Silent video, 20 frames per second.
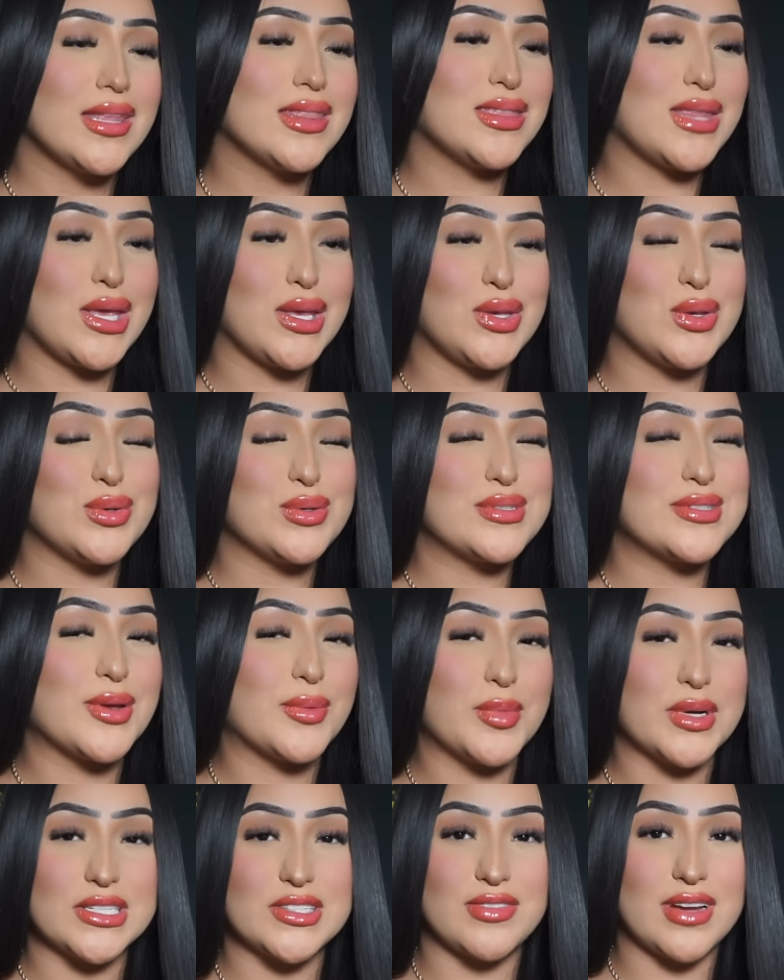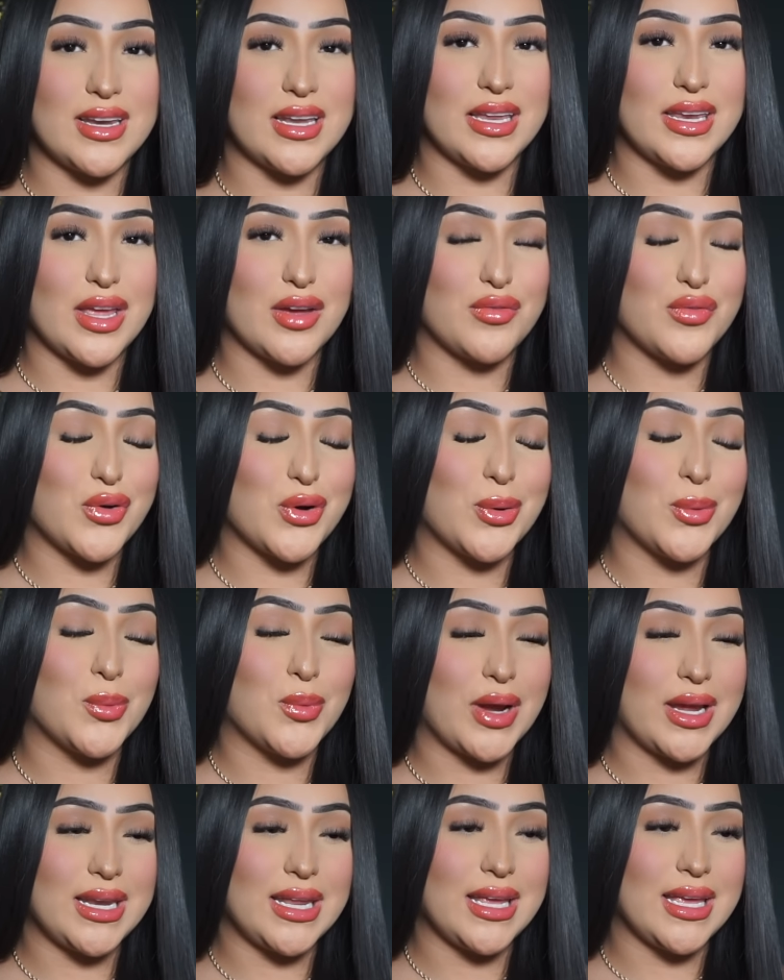Thank you so much, Valeria, for
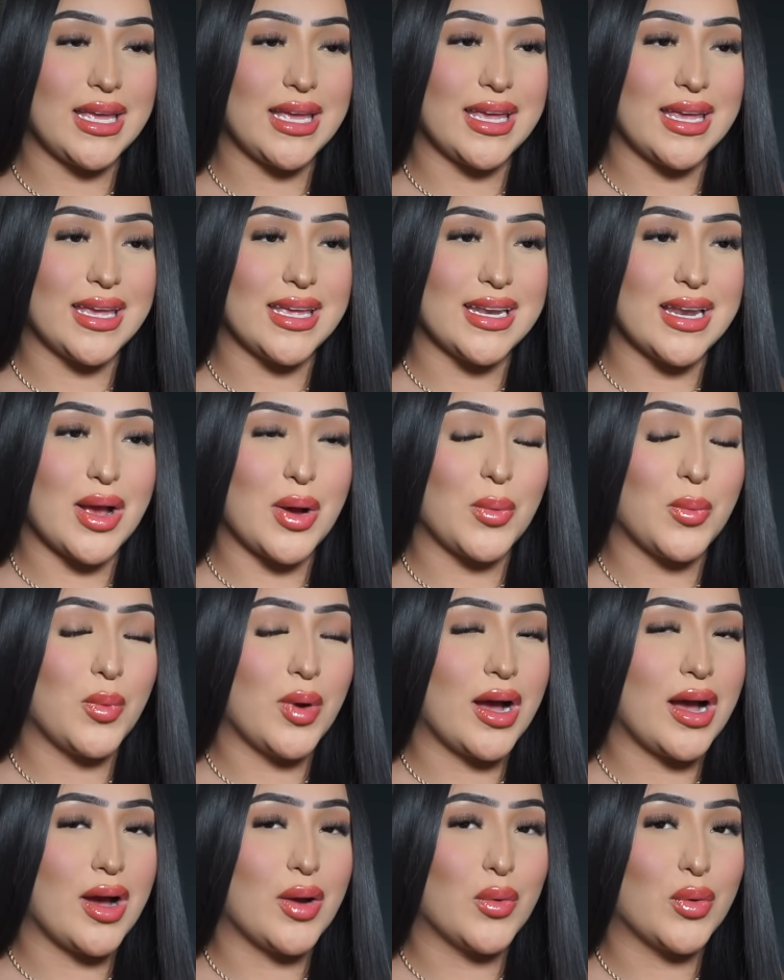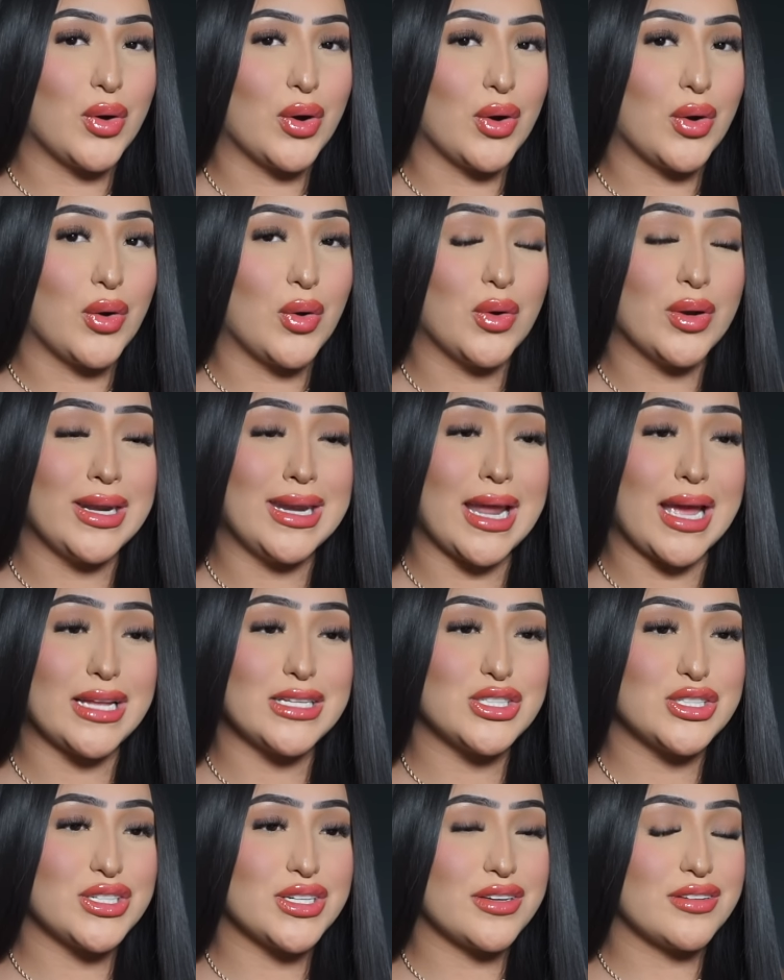writing in. Wow, girl, night
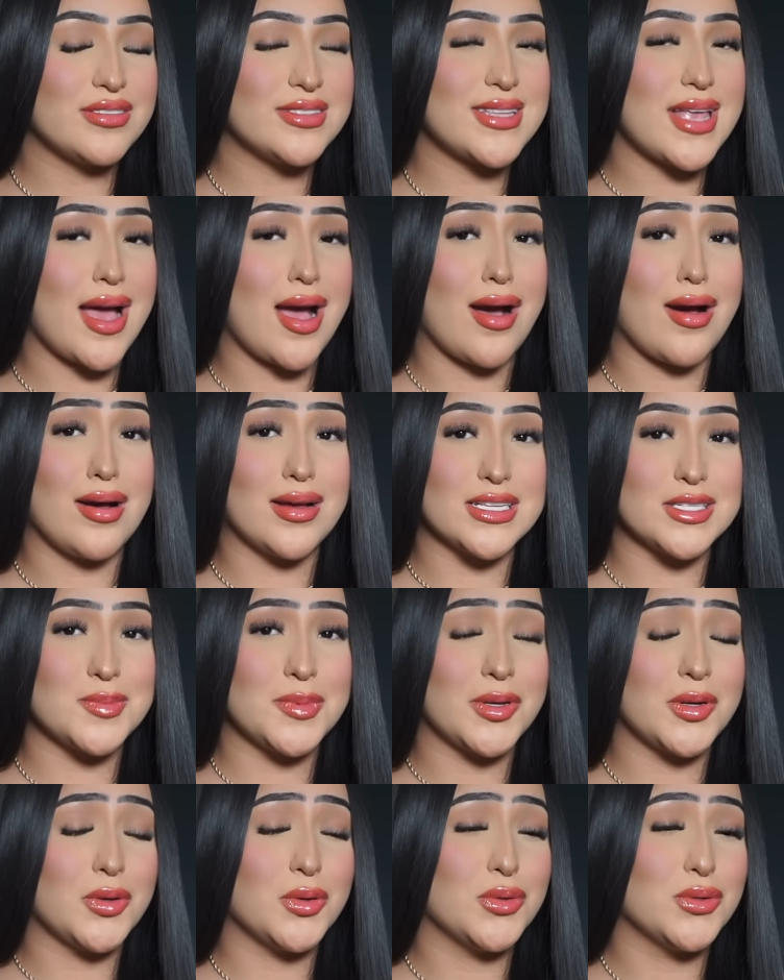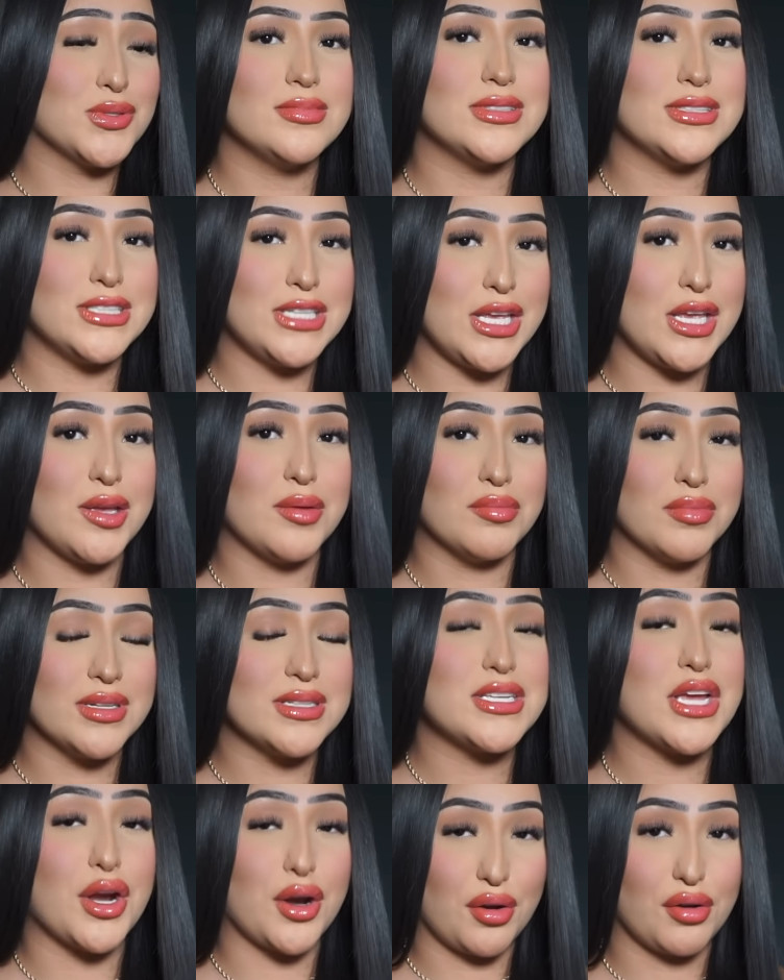shifts at hospitals seem
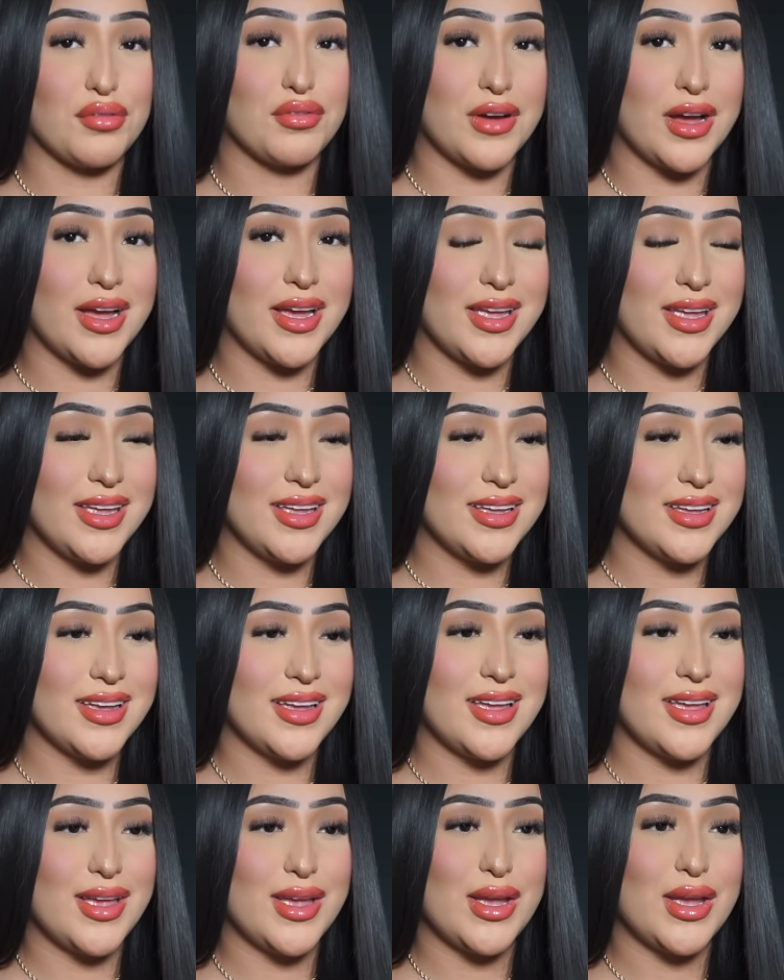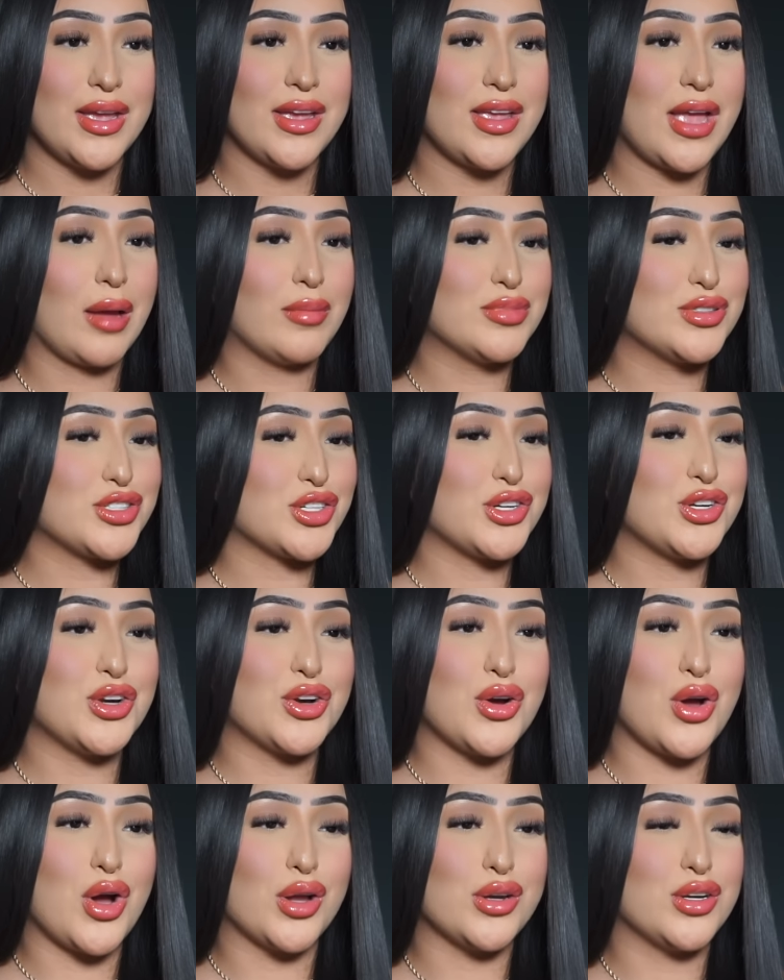terrifying. I'm sure
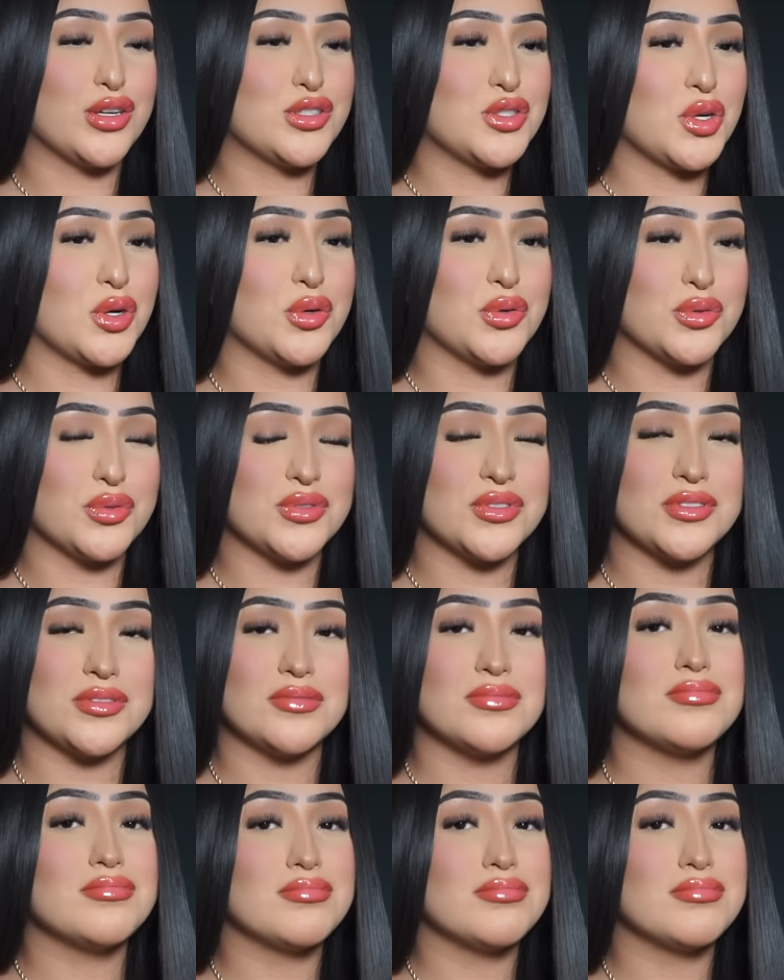you're on your toes